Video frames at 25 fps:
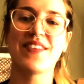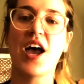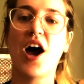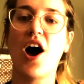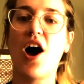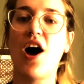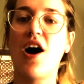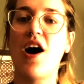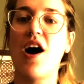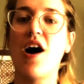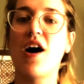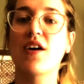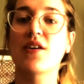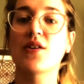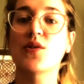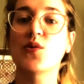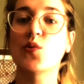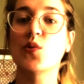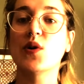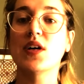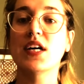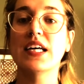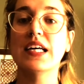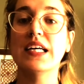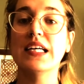
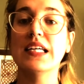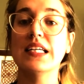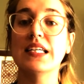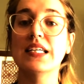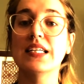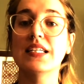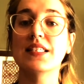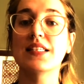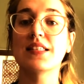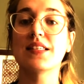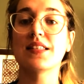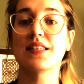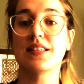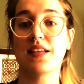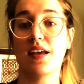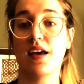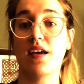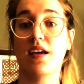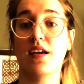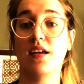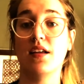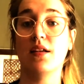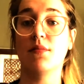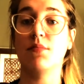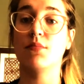Aquarius Sun,
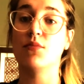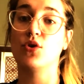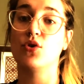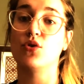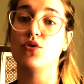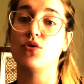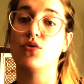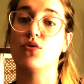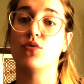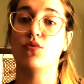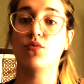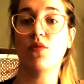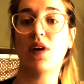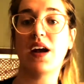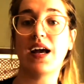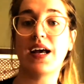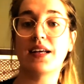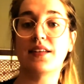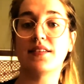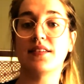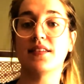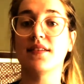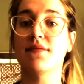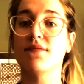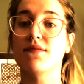Moon,
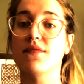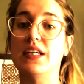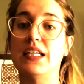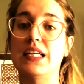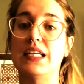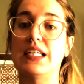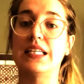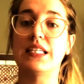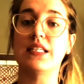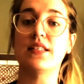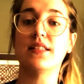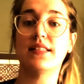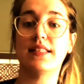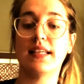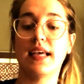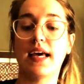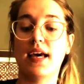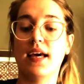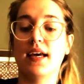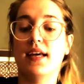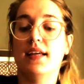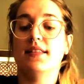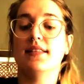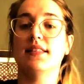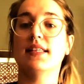Rising, Venus,
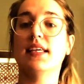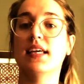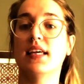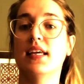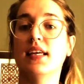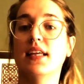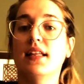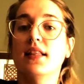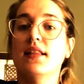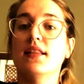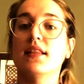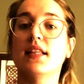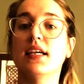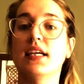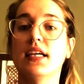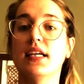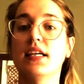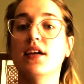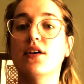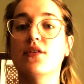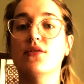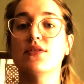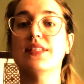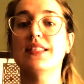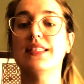signs in
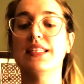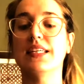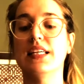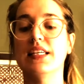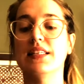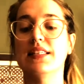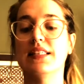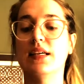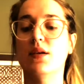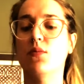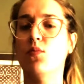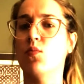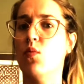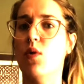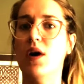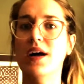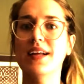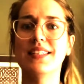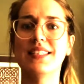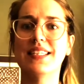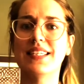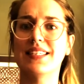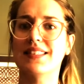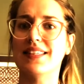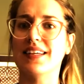Leo season. What
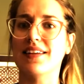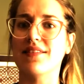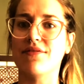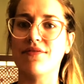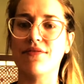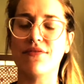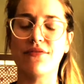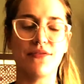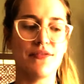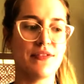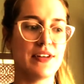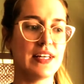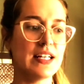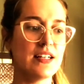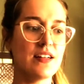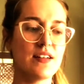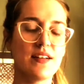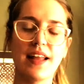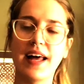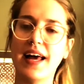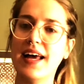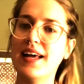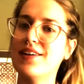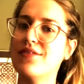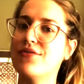does it feel
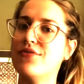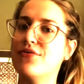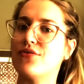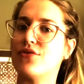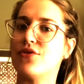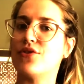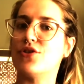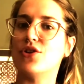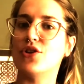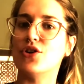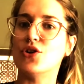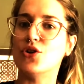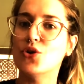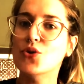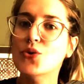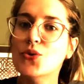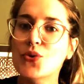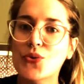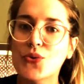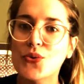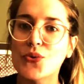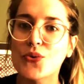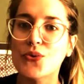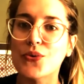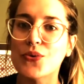like for
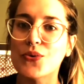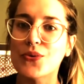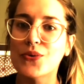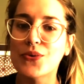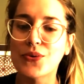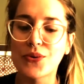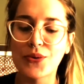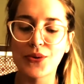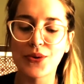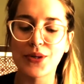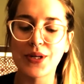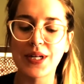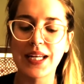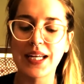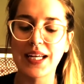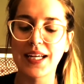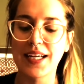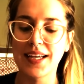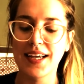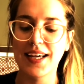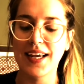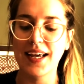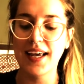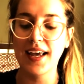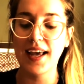you?
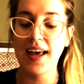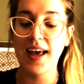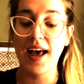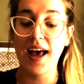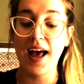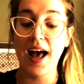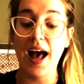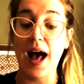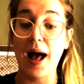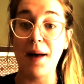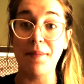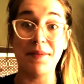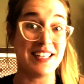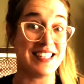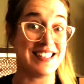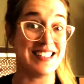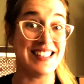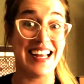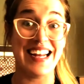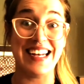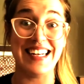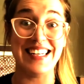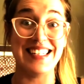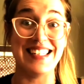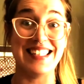I'm
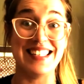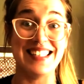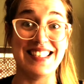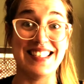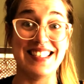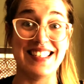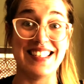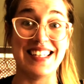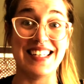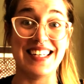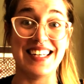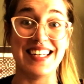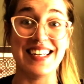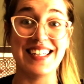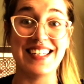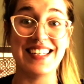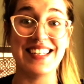excited to see.